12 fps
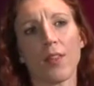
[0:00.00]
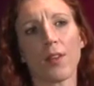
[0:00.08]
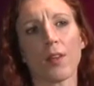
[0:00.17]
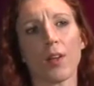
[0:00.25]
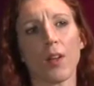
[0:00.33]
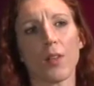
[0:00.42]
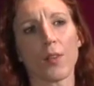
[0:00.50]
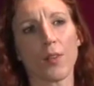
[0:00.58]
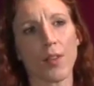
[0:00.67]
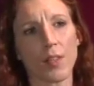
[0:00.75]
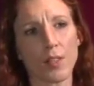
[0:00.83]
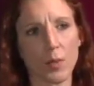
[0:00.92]
there are other
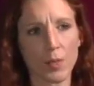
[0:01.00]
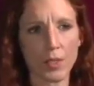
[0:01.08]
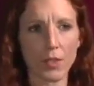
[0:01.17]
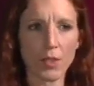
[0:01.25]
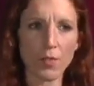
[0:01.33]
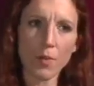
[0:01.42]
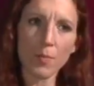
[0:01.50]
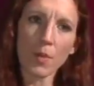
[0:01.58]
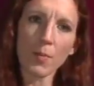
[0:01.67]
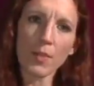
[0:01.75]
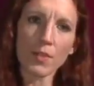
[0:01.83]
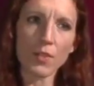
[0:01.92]
things that we do at different
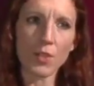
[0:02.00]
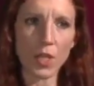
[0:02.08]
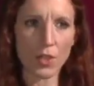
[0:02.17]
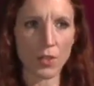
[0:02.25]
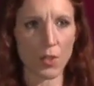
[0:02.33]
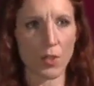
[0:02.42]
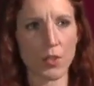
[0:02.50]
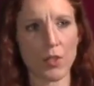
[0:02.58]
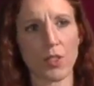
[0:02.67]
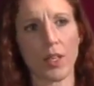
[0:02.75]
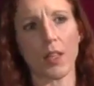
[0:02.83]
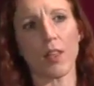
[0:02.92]
moments,
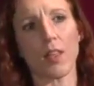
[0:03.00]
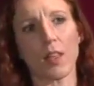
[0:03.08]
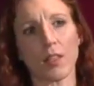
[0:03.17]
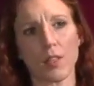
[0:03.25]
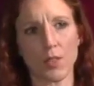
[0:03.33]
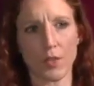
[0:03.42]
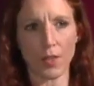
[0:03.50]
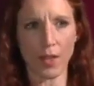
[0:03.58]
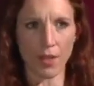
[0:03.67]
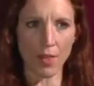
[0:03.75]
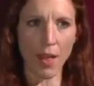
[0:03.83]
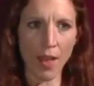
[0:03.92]
gestures like this or
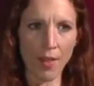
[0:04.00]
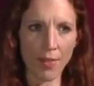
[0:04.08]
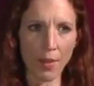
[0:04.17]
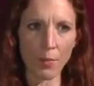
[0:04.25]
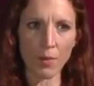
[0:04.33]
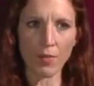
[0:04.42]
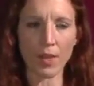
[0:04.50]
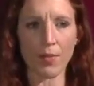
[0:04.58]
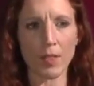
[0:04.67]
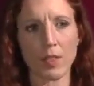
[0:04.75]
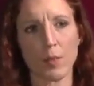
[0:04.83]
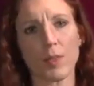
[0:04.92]
like that we've
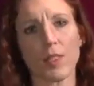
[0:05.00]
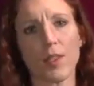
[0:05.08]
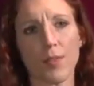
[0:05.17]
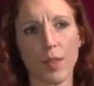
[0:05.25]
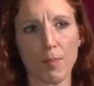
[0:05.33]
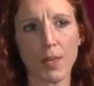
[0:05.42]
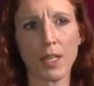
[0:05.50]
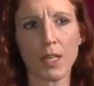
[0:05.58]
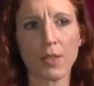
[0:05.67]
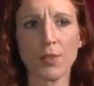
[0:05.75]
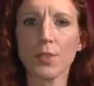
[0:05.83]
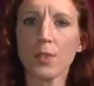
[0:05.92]
given specific
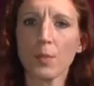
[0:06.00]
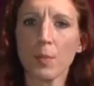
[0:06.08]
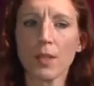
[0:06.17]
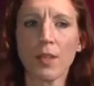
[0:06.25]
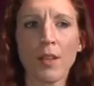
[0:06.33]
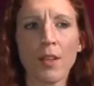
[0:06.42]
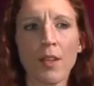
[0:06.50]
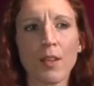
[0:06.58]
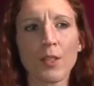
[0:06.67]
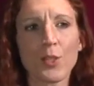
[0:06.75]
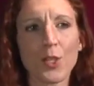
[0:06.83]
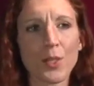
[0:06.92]
meaning to, but
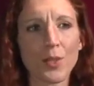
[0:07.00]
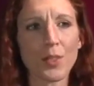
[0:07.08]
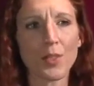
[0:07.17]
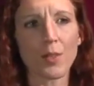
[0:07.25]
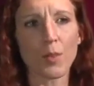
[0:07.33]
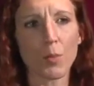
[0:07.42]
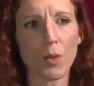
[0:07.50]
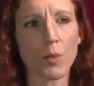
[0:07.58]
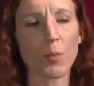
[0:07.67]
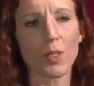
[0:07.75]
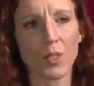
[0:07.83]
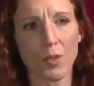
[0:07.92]
generally the work that
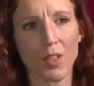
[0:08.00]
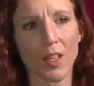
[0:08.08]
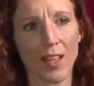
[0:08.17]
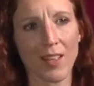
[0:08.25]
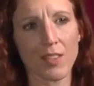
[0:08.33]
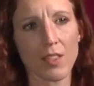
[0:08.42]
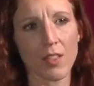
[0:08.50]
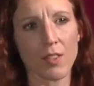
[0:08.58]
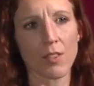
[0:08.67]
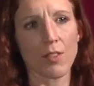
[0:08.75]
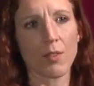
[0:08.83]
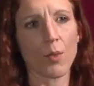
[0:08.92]
we do with the hands
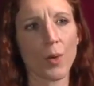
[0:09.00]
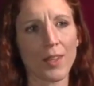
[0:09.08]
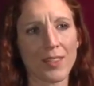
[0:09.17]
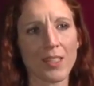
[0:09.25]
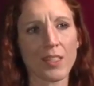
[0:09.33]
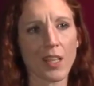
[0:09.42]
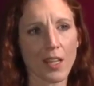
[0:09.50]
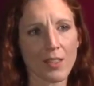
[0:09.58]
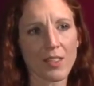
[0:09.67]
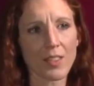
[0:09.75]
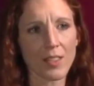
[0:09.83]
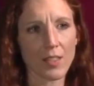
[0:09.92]
is quite
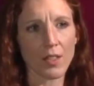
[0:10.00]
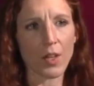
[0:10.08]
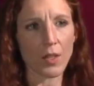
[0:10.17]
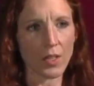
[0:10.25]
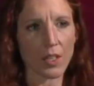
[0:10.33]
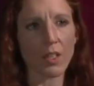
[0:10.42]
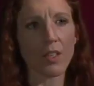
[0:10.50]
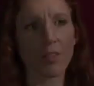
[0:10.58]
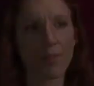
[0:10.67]
detailed and articulate.